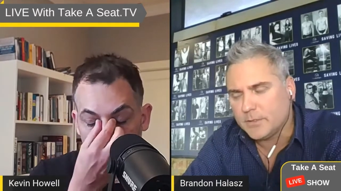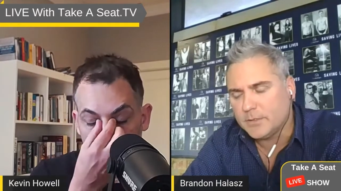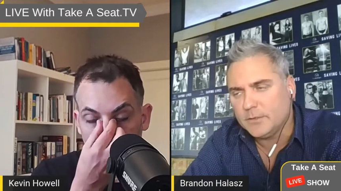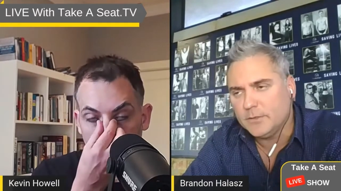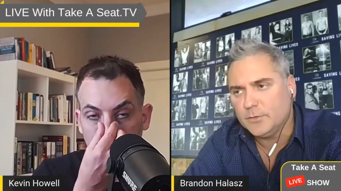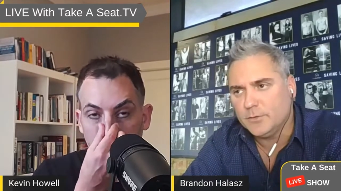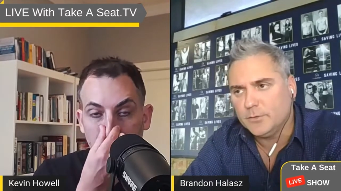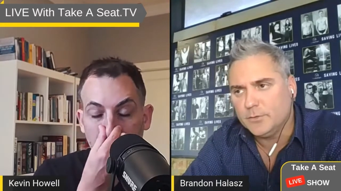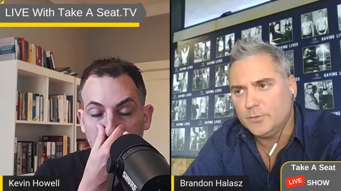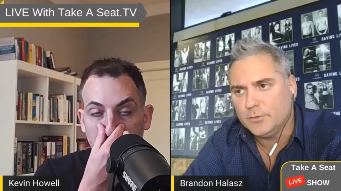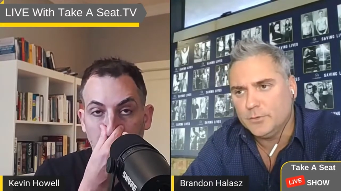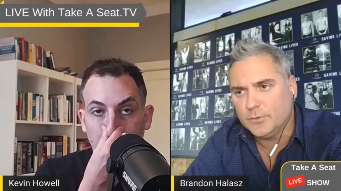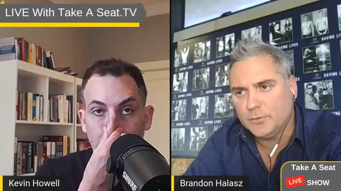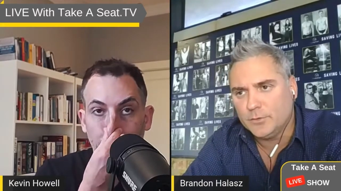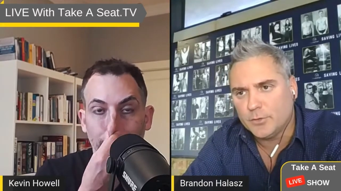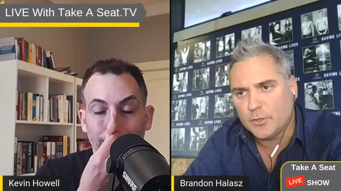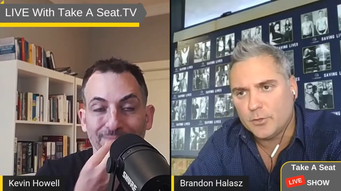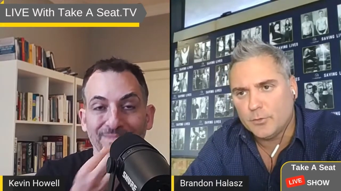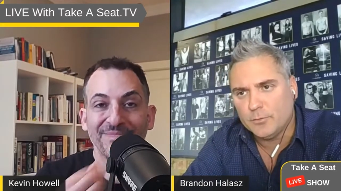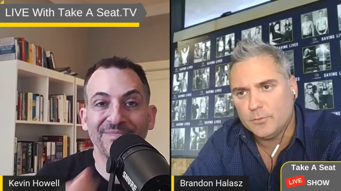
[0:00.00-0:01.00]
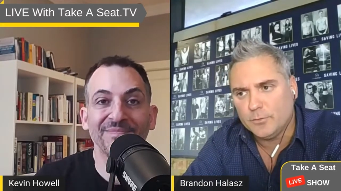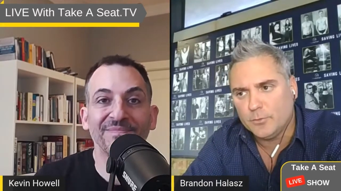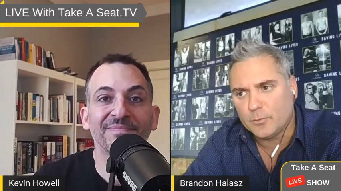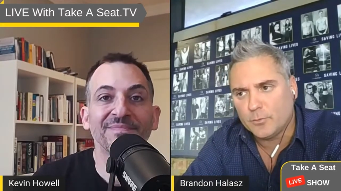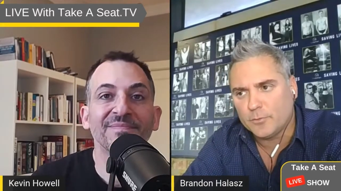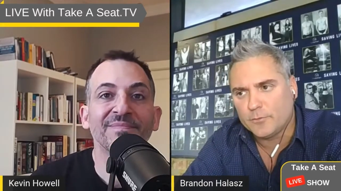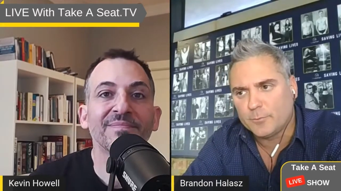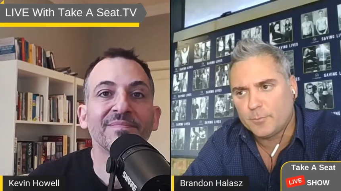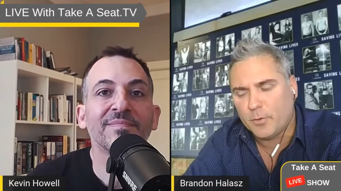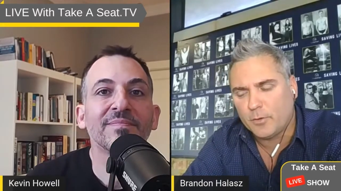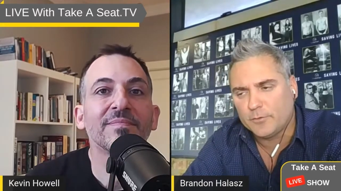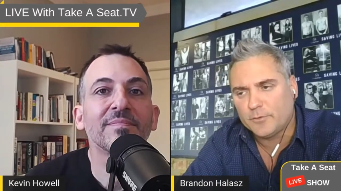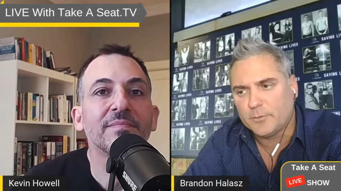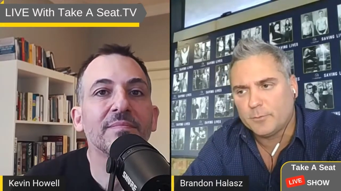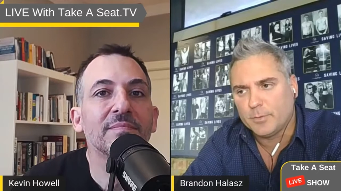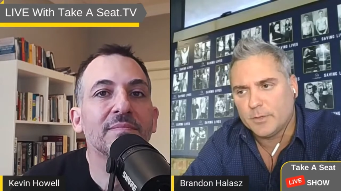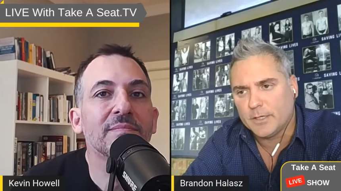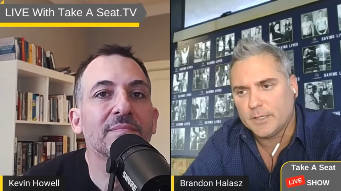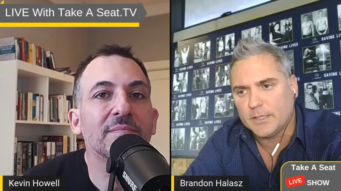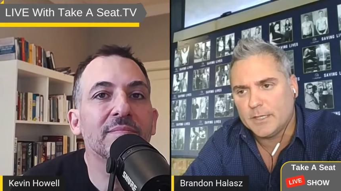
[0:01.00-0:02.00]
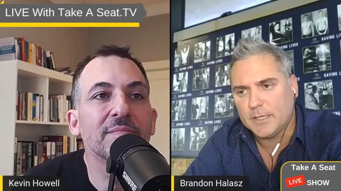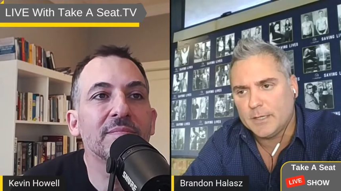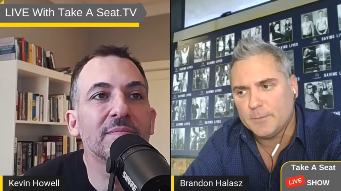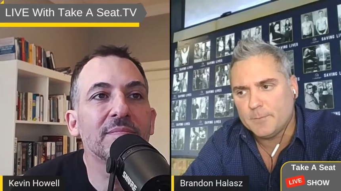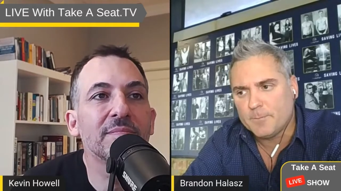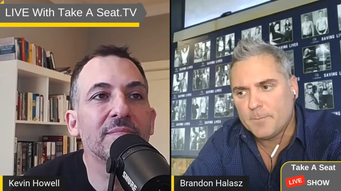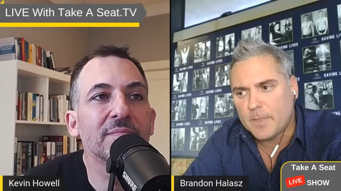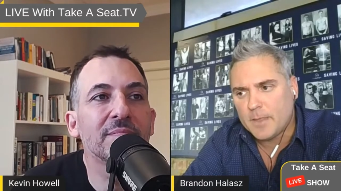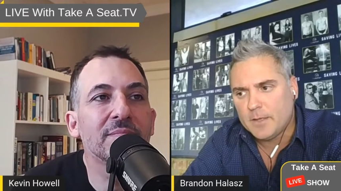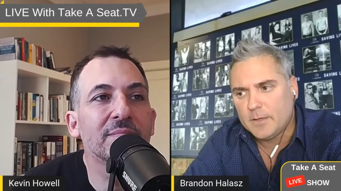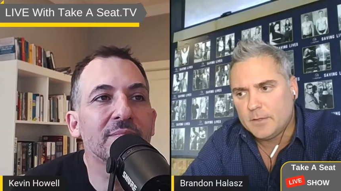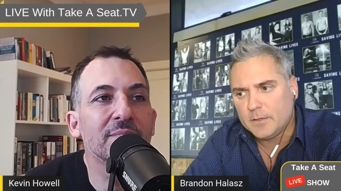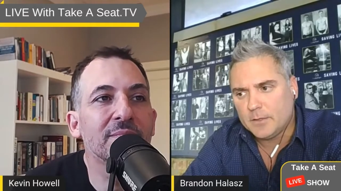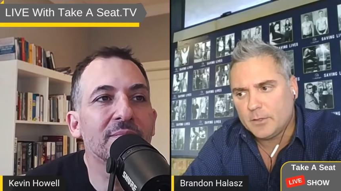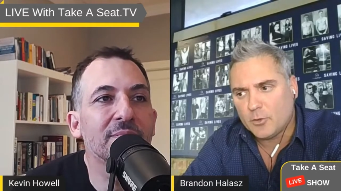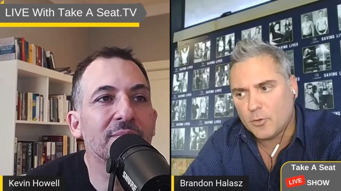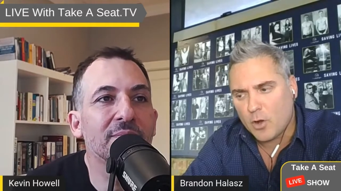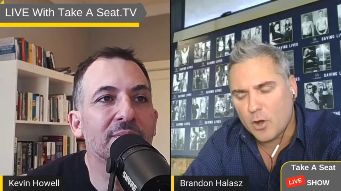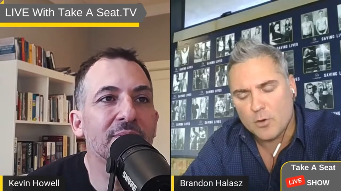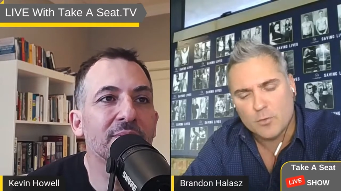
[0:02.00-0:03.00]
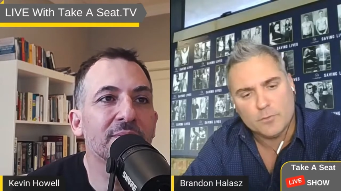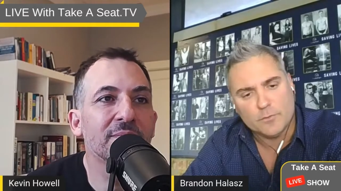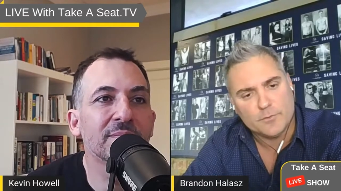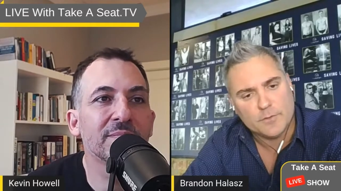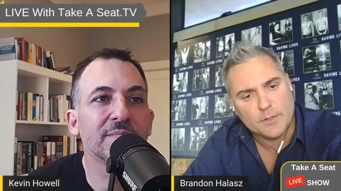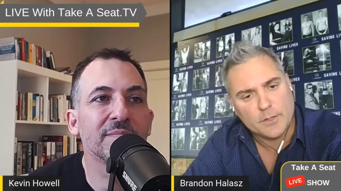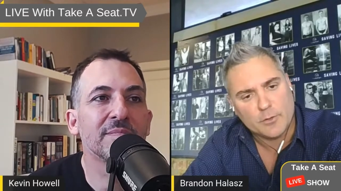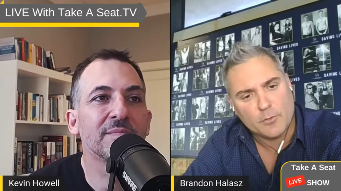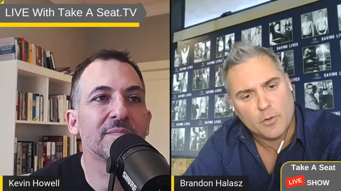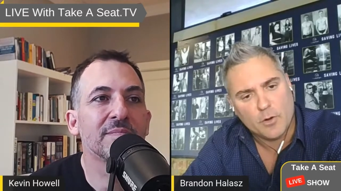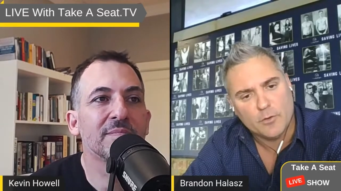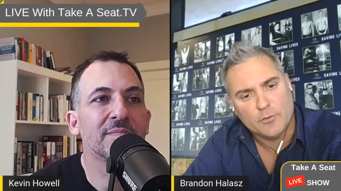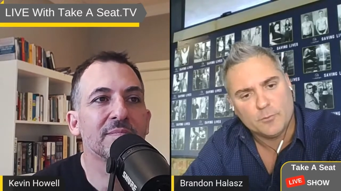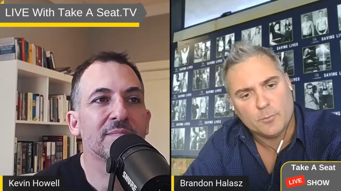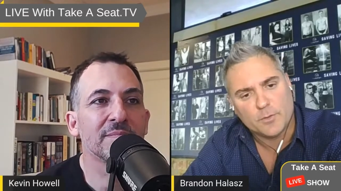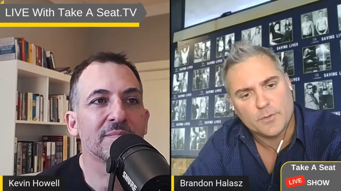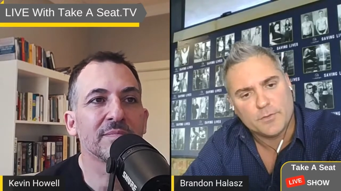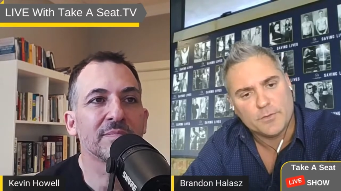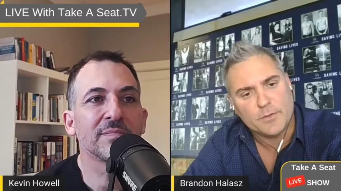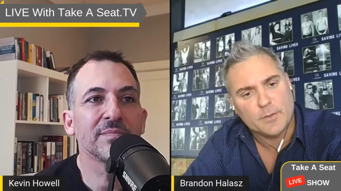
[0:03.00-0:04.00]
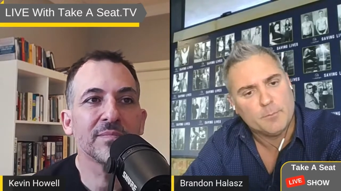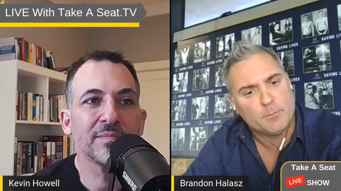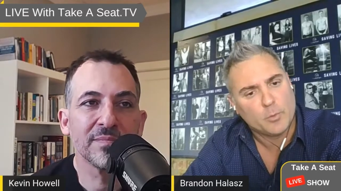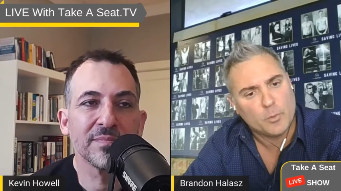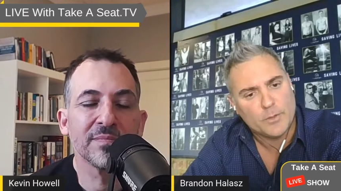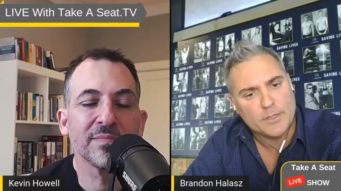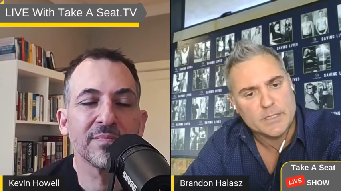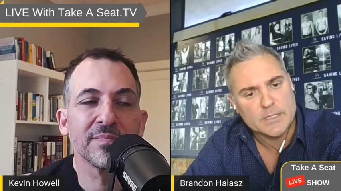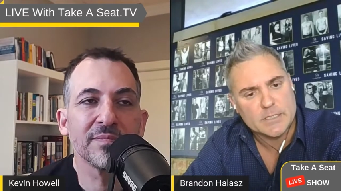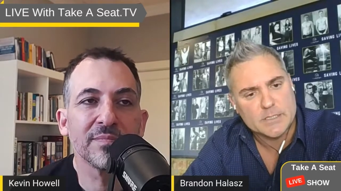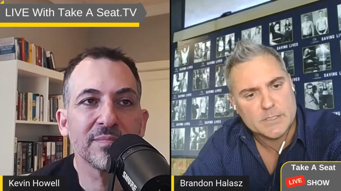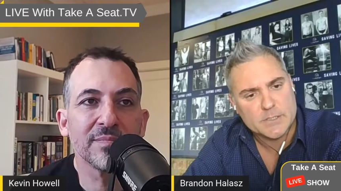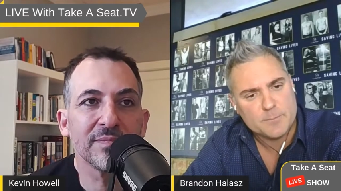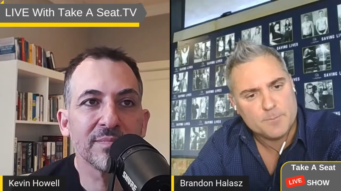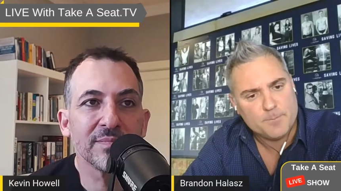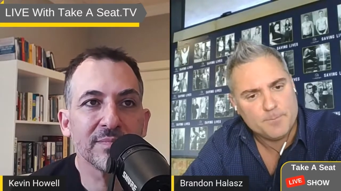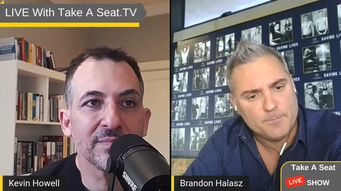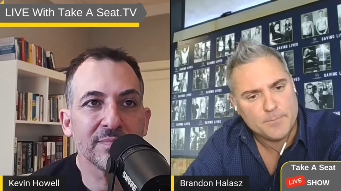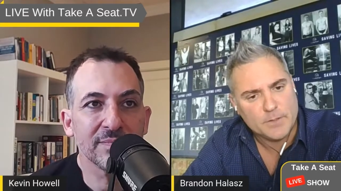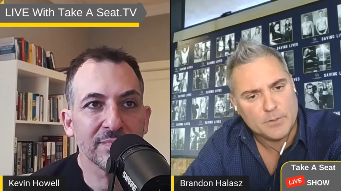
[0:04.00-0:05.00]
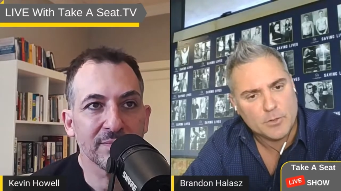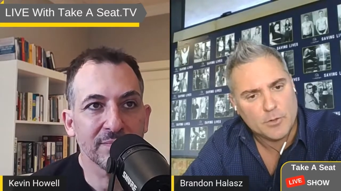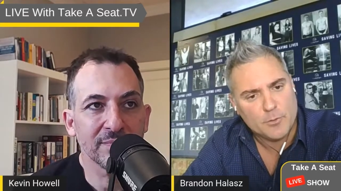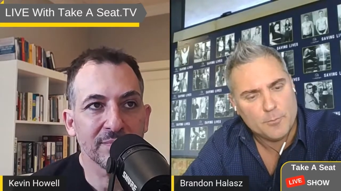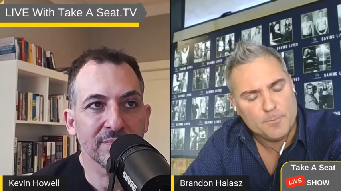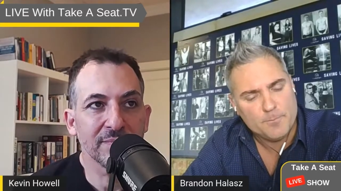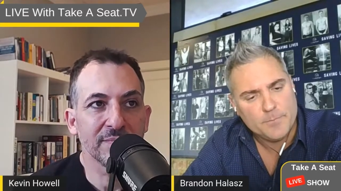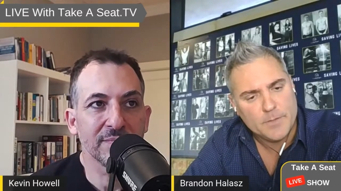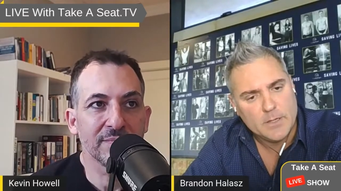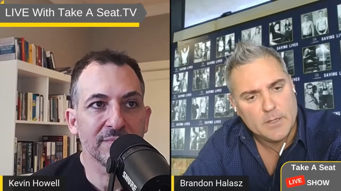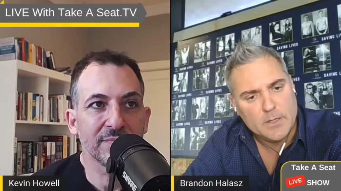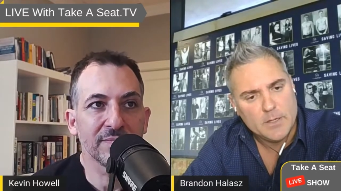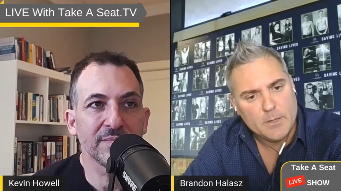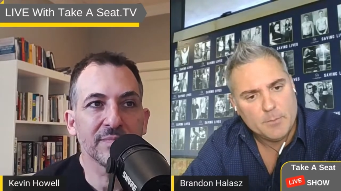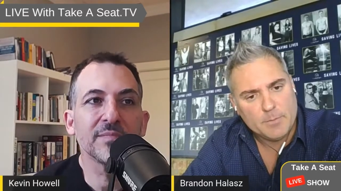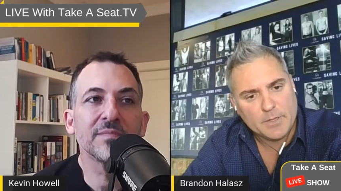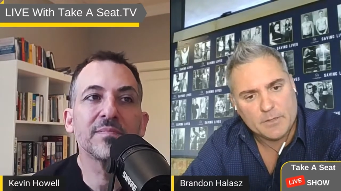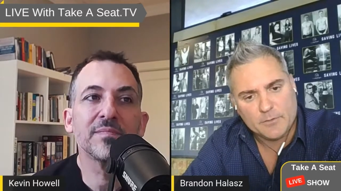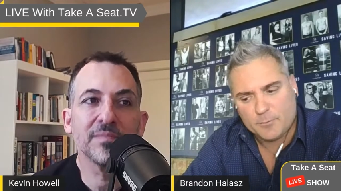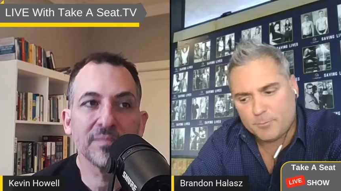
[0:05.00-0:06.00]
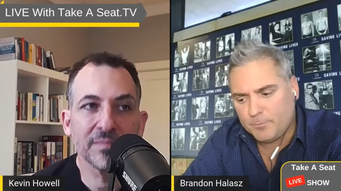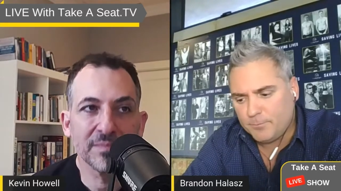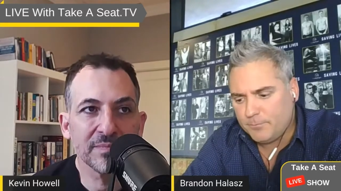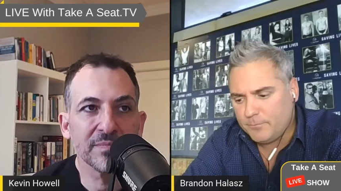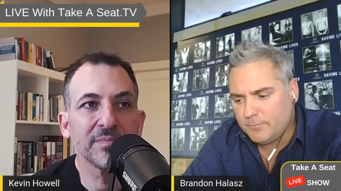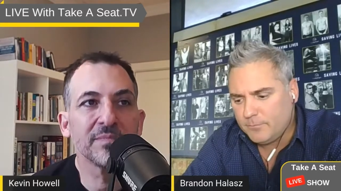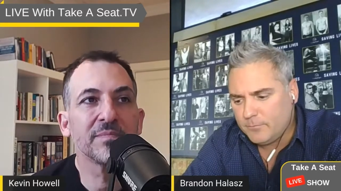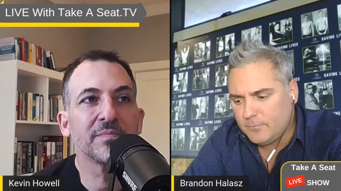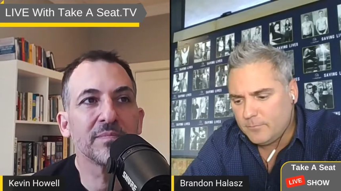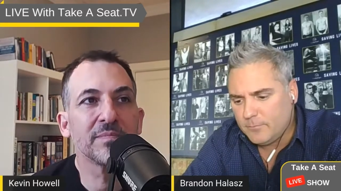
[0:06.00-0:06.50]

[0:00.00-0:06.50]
Speaker 1: you, you know, your responsibility grows and it grows with employees, you know, because